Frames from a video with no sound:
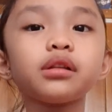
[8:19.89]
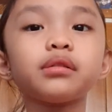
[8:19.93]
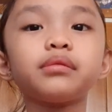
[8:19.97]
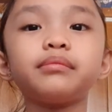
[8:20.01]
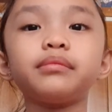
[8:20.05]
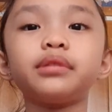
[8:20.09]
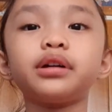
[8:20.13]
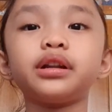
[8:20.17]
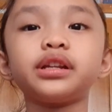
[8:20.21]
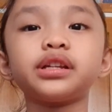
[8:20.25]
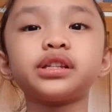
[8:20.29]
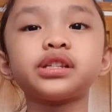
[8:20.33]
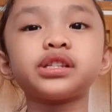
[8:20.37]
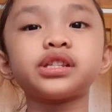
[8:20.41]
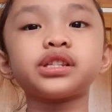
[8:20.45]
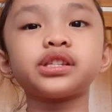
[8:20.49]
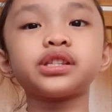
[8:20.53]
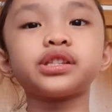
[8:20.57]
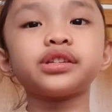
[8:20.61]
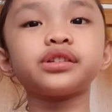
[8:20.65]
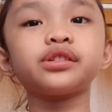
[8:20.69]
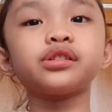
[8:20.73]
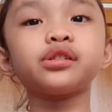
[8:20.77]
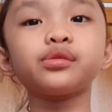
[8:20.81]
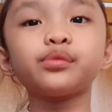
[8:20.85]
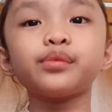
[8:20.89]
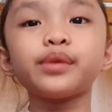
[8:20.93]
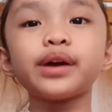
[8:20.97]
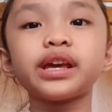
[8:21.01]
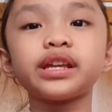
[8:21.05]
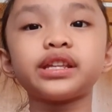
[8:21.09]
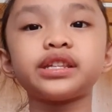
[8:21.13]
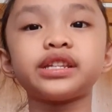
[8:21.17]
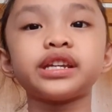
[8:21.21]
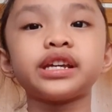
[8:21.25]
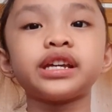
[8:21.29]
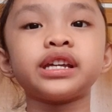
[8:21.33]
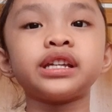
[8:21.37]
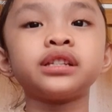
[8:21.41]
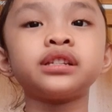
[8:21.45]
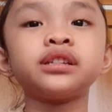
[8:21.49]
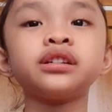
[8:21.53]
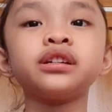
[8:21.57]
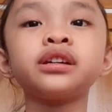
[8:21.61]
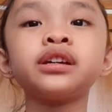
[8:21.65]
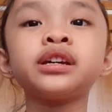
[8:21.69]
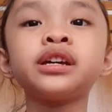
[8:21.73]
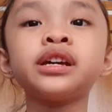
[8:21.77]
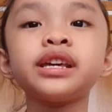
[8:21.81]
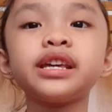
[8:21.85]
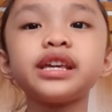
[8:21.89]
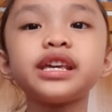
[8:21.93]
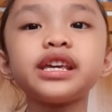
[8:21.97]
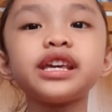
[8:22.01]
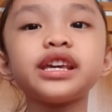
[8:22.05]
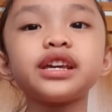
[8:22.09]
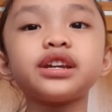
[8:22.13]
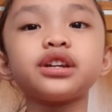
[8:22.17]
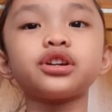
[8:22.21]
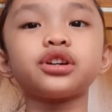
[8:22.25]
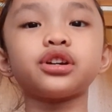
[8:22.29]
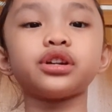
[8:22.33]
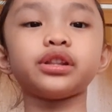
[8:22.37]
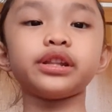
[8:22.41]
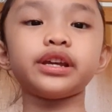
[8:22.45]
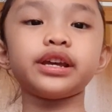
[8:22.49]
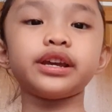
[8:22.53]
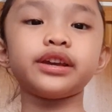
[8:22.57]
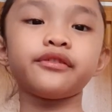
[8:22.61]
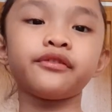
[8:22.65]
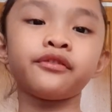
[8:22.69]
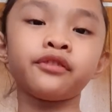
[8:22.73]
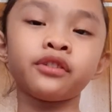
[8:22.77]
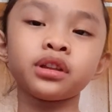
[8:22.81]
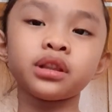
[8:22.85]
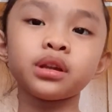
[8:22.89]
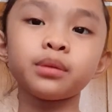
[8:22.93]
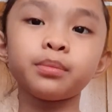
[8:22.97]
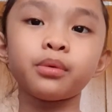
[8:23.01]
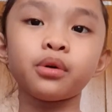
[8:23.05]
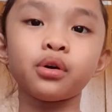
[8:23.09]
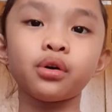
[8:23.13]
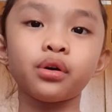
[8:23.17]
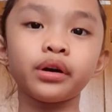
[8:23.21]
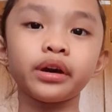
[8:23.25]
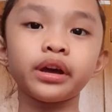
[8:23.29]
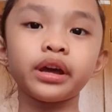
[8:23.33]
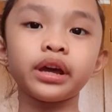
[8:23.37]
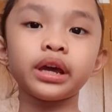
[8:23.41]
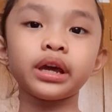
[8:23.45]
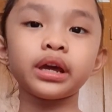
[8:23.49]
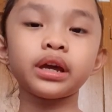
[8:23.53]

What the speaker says: but it still waited eagerly for the boy.